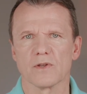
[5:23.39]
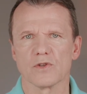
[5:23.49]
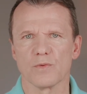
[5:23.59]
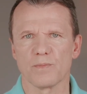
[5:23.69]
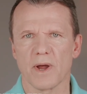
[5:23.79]

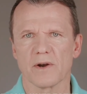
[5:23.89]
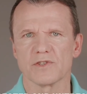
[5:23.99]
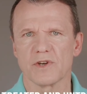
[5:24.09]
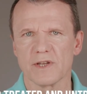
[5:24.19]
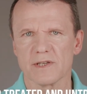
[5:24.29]
to pair
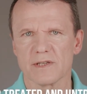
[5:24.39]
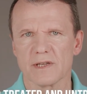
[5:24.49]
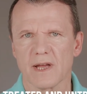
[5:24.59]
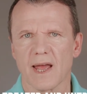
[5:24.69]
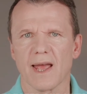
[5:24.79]
treated
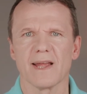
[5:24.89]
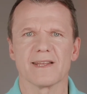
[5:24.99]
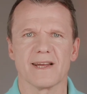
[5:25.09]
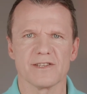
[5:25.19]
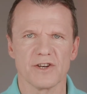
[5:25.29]
and
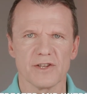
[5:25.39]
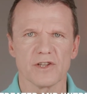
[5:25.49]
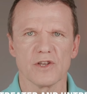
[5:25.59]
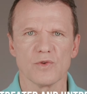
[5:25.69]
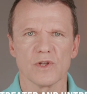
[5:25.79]

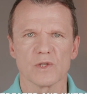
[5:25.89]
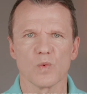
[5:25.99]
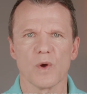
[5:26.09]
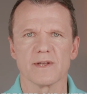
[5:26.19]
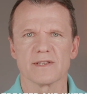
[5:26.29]
untreated units
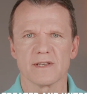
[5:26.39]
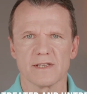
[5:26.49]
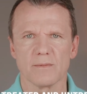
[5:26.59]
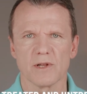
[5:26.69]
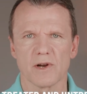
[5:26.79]
with
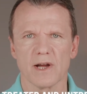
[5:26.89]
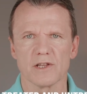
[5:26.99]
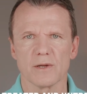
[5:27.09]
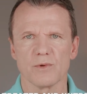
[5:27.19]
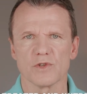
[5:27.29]
similar
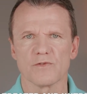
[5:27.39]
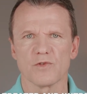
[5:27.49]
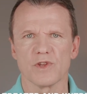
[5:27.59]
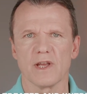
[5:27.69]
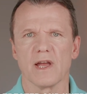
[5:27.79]
attributes
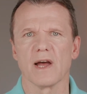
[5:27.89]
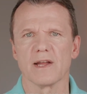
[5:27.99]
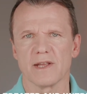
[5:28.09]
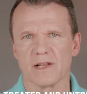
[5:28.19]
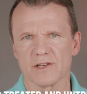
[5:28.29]
for the
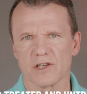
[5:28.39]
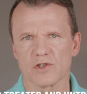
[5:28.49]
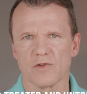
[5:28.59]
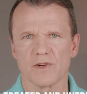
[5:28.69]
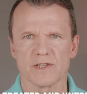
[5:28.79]
analysis
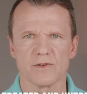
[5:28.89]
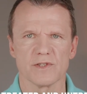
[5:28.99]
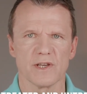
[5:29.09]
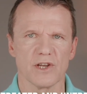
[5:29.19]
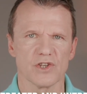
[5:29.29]
of
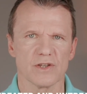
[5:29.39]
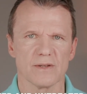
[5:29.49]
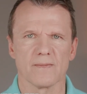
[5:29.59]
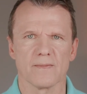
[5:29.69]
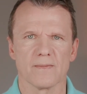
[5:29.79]
association.
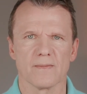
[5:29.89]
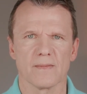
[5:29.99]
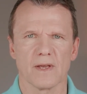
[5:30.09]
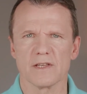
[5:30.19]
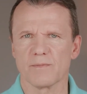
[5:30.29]

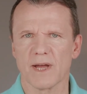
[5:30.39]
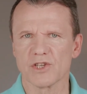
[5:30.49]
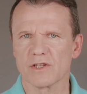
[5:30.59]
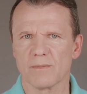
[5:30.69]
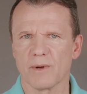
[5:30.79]
Is
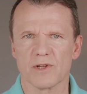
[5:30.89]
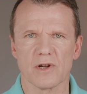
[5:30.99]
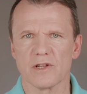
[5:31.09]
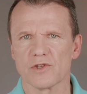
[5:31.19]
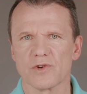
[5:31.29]
matching a better
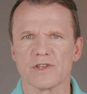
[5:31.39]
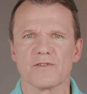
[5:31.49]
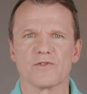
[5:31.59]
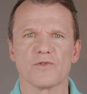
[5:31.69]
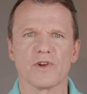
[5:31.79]

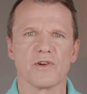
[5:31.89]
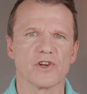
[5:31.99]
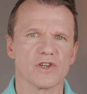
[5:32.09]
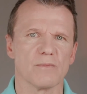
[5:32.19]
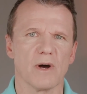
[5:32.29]
alternative to
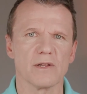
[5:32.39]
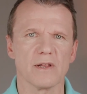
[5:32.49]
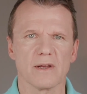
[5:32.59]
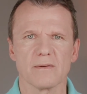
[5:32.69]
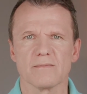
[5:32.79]
regression
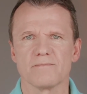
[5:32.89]
modeling?